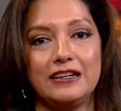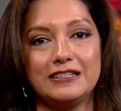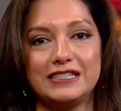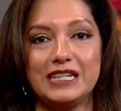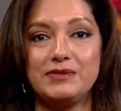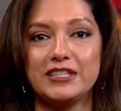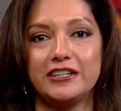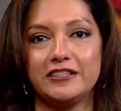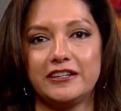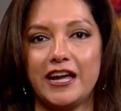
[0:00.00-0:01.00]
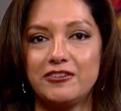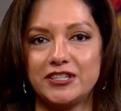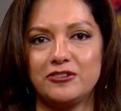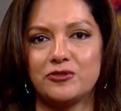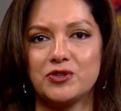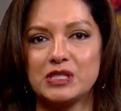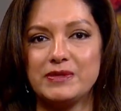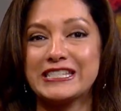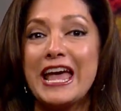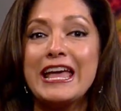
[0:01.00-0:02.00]
And it seems like the countdown to
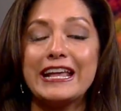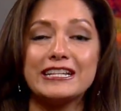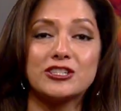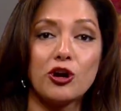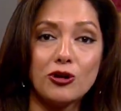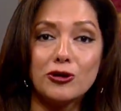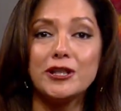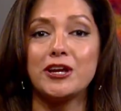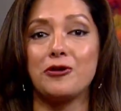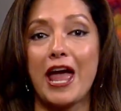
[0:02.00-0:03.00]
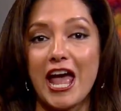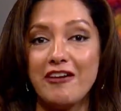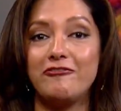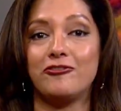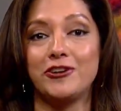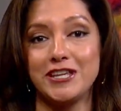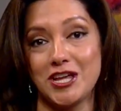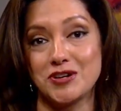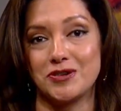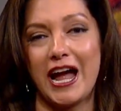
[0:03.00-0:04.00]
Christmas gets earlier every
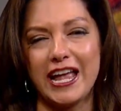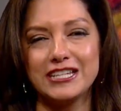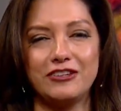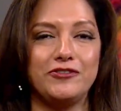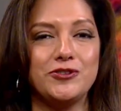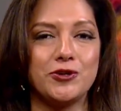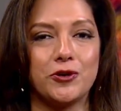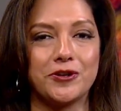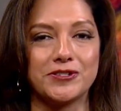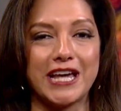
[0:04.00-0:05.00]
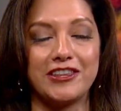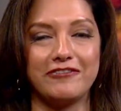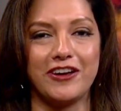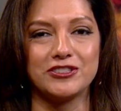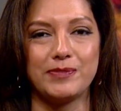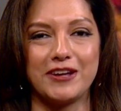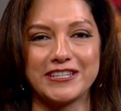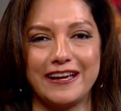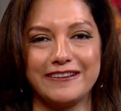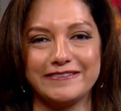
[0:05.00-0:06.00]
year. I asked a few New Yorkers how they felt about
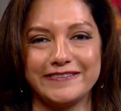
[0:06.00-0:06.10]
that.